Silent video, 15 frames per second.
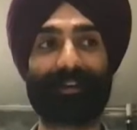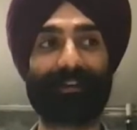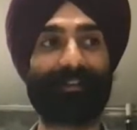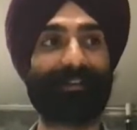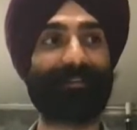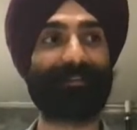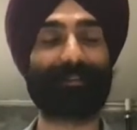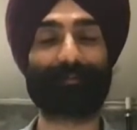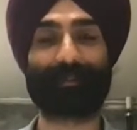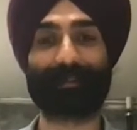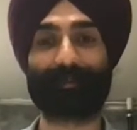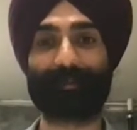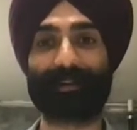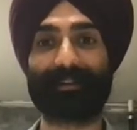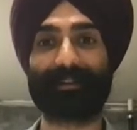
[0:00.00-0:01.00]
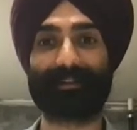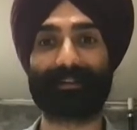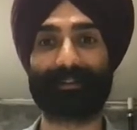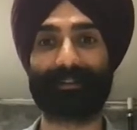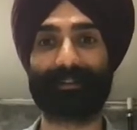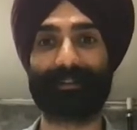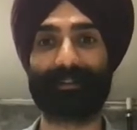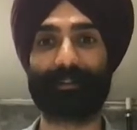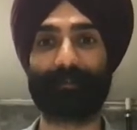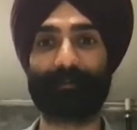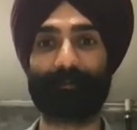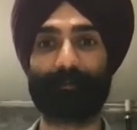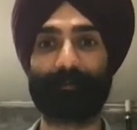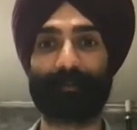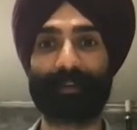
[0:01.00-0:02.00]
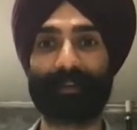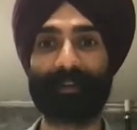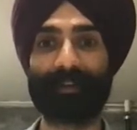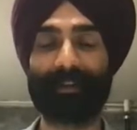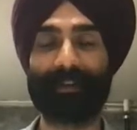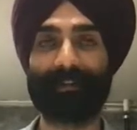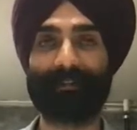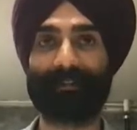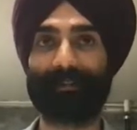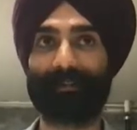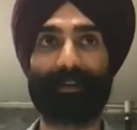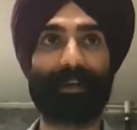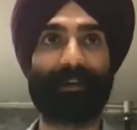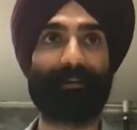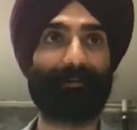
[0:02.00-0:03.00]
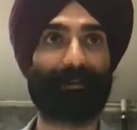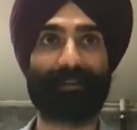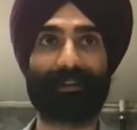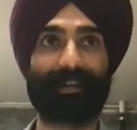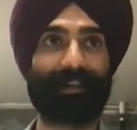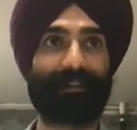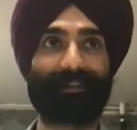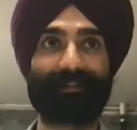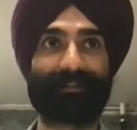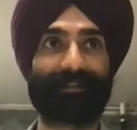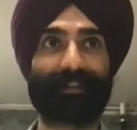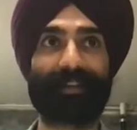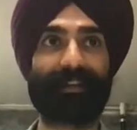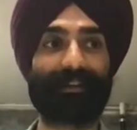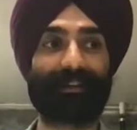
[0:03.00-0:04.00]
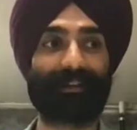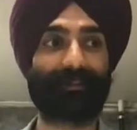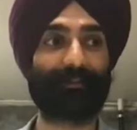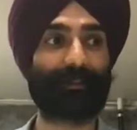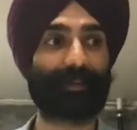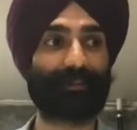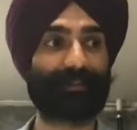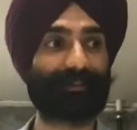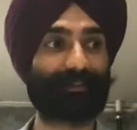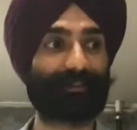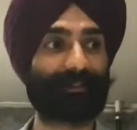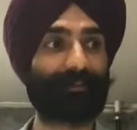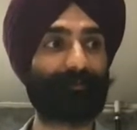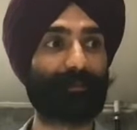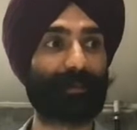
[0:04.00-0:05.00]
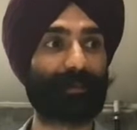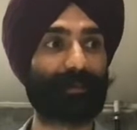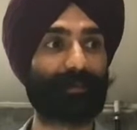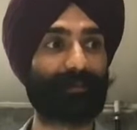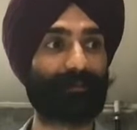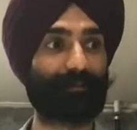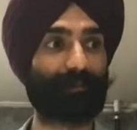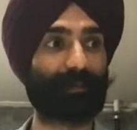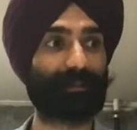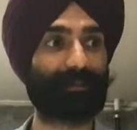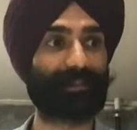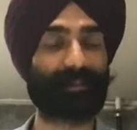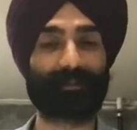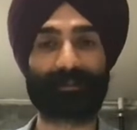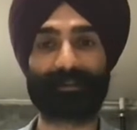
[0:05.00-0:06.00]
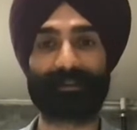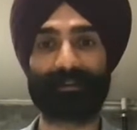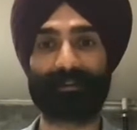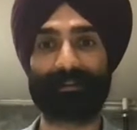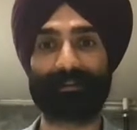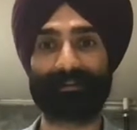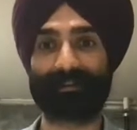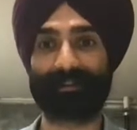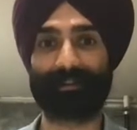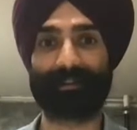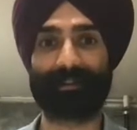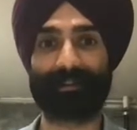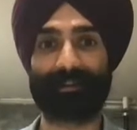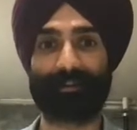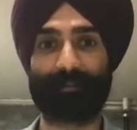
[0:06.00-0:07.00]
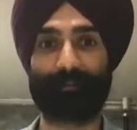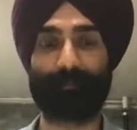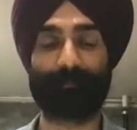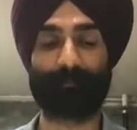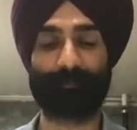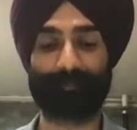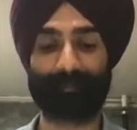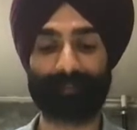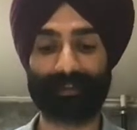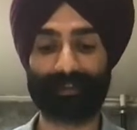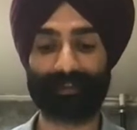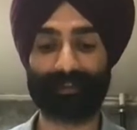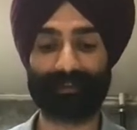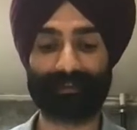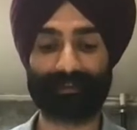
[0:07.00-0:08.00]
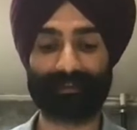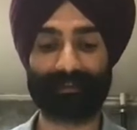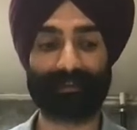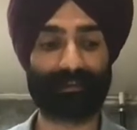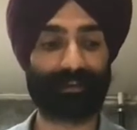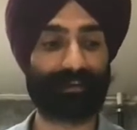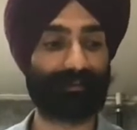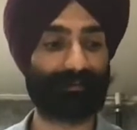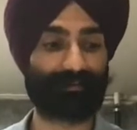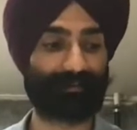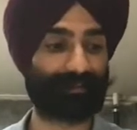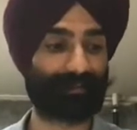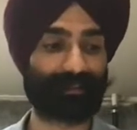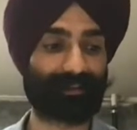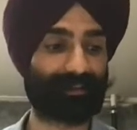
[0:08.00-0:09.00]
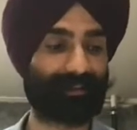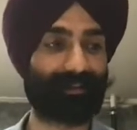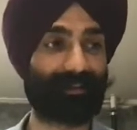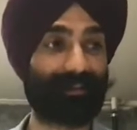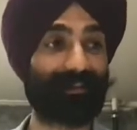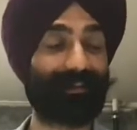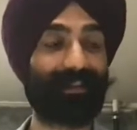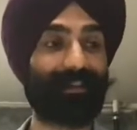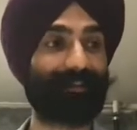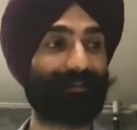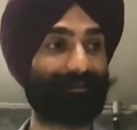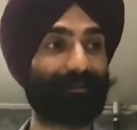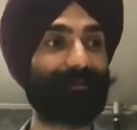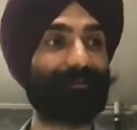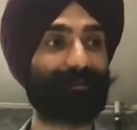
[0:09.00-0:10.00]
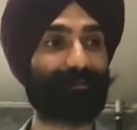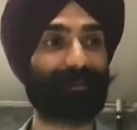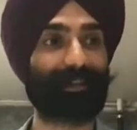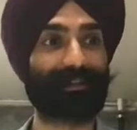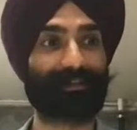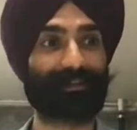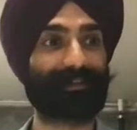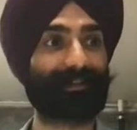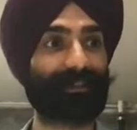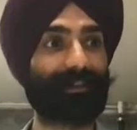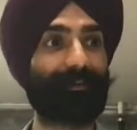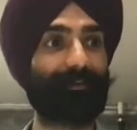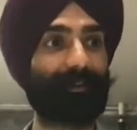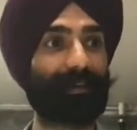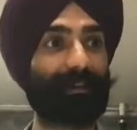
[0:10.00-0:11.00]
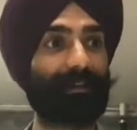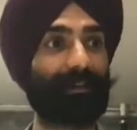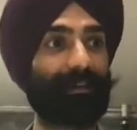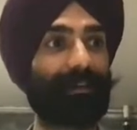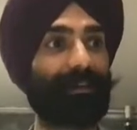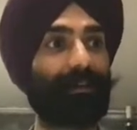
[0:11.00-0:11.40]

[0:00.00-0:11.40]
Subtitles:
I did something about it. So yeah, over the last 8-9 months, I've been tinkering on this thing. Started out a lot different from what it looks now, but